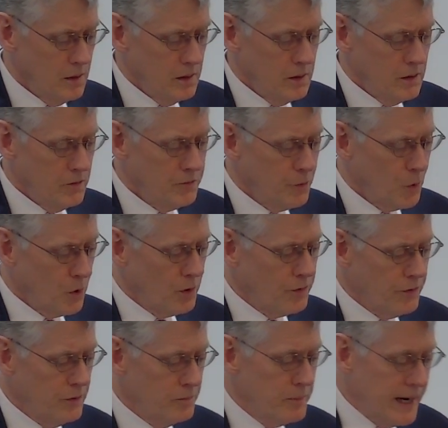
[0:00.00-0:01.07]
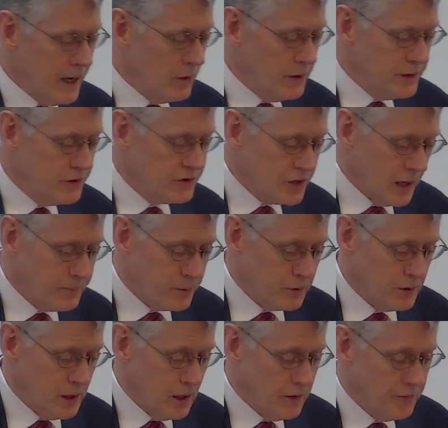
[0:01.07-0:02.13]
for the marriage supper
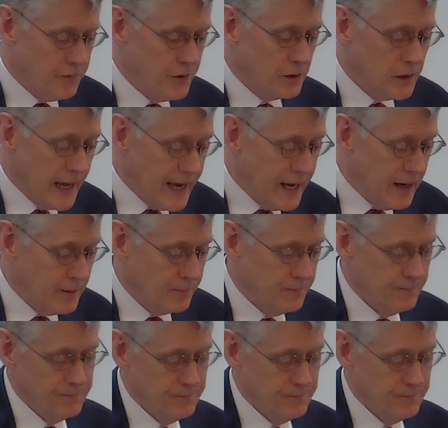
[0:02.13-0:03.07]
of the Lamb